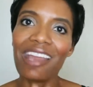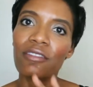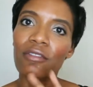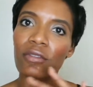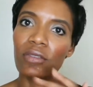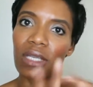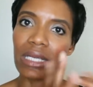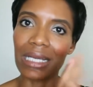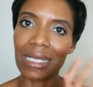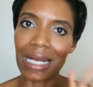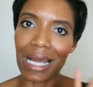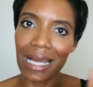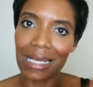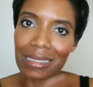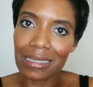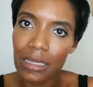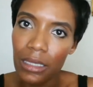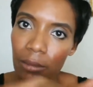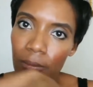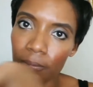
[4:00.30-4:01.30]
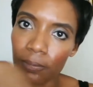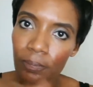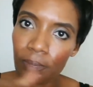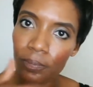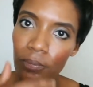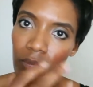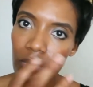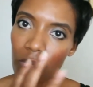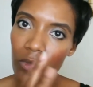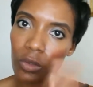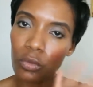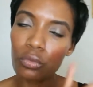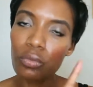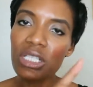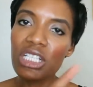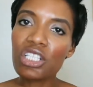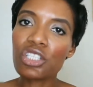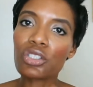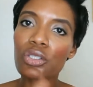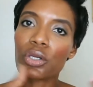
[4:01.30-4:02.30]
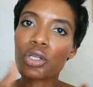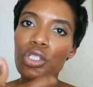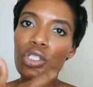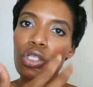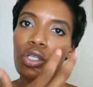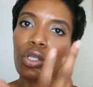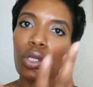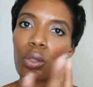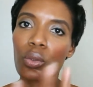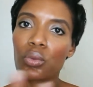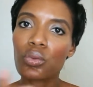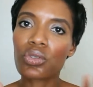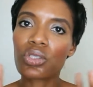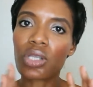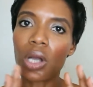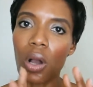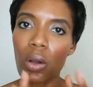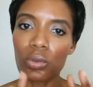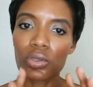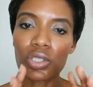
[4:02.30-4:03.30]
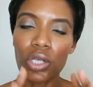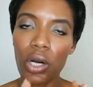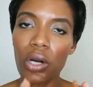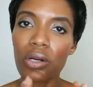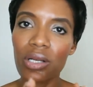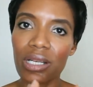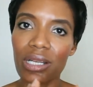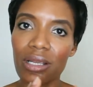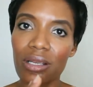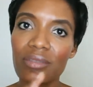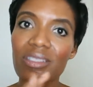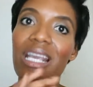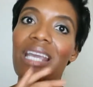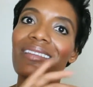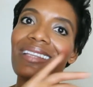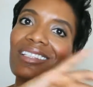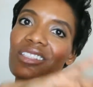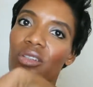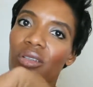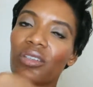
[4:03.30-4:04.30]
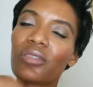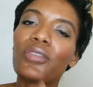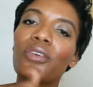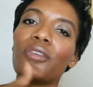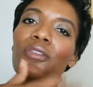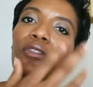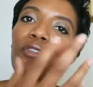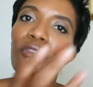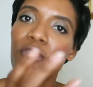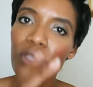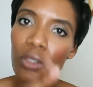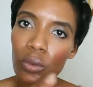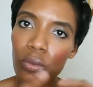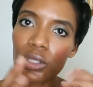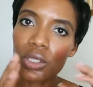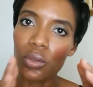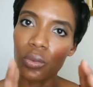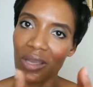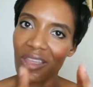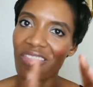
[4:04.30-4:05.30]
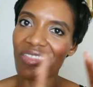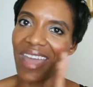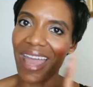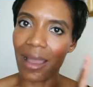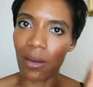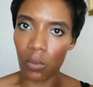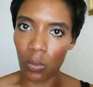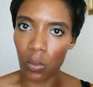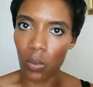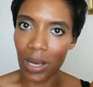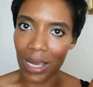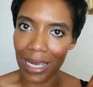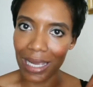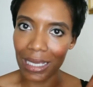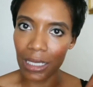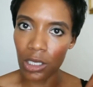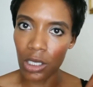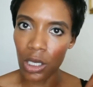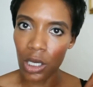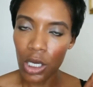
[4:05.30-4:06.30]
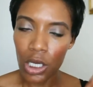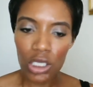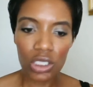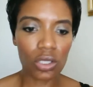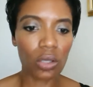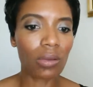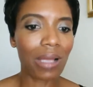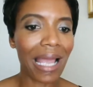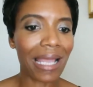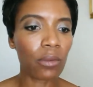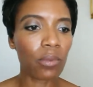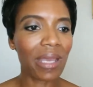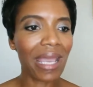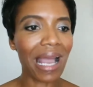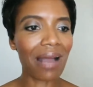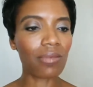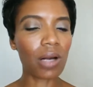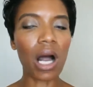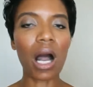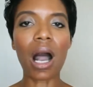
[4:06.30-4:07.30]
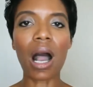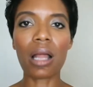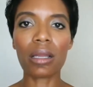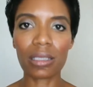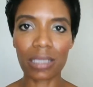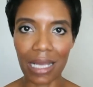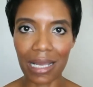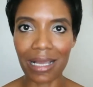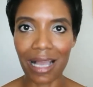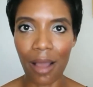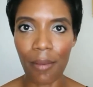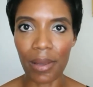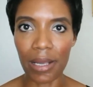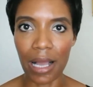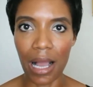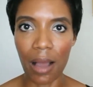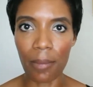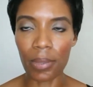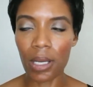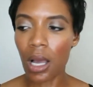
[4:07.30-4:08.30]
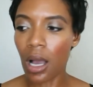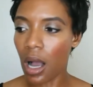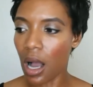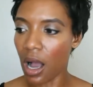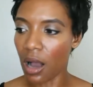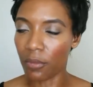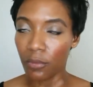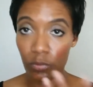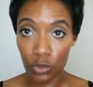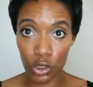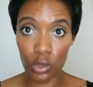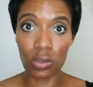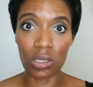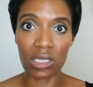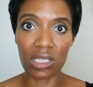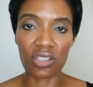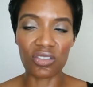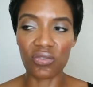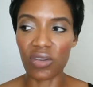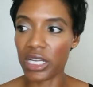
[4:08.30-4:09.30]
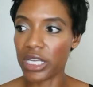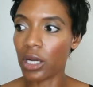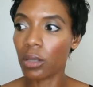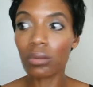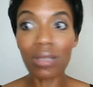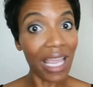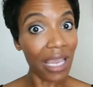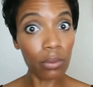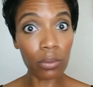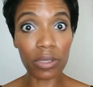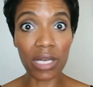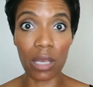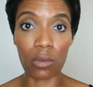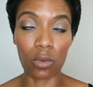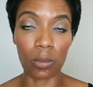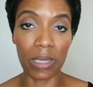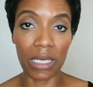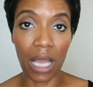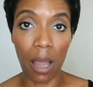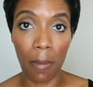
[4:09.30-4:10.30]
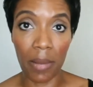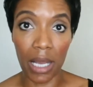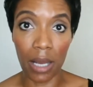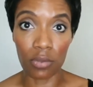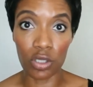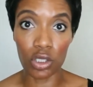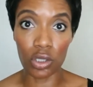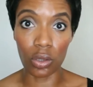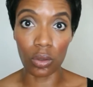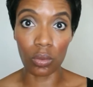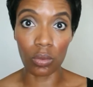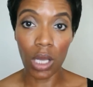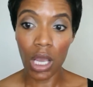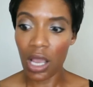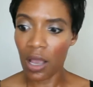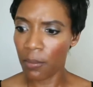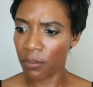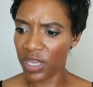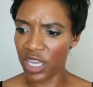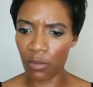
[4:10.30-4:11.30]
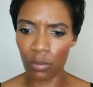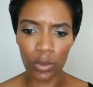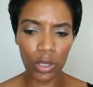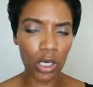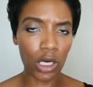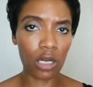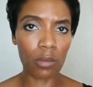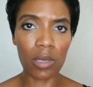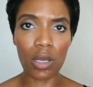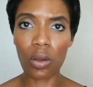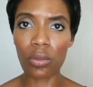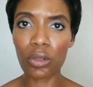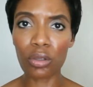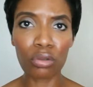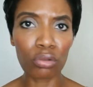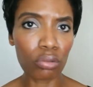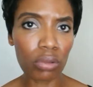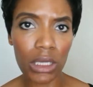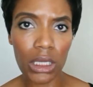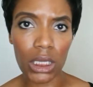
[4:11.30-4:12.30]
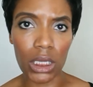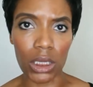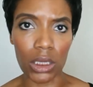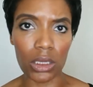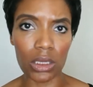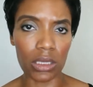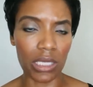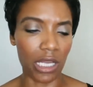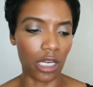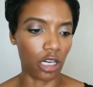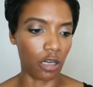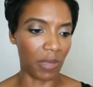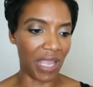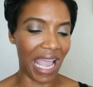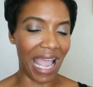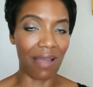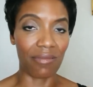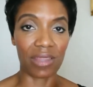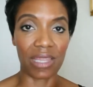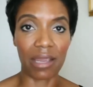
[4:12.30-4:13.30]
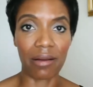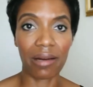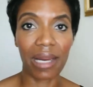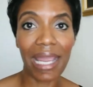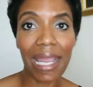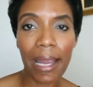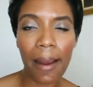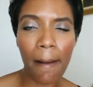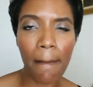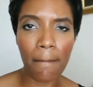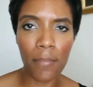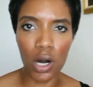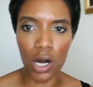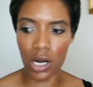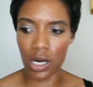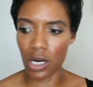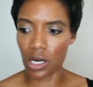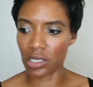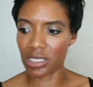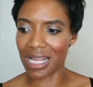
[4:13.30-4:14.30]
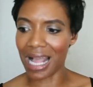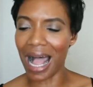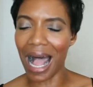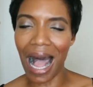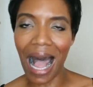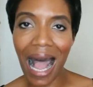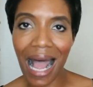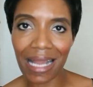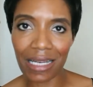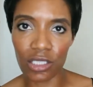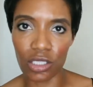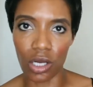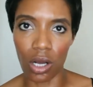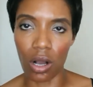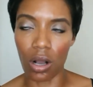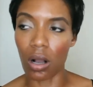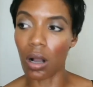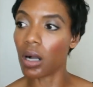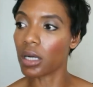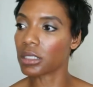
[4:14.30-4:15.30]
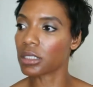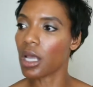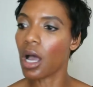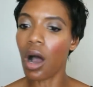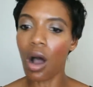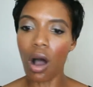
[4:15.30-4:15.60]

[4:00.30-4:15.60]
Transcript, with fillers: and veganize them. Research those alternatives that's going to fulfill you in that way. So like, we have a holiday coming up. Um, shooting this video, Labor Day will be coming up soon. People are going to be on the grills. They're going to be having their hamburgers, hot dogs,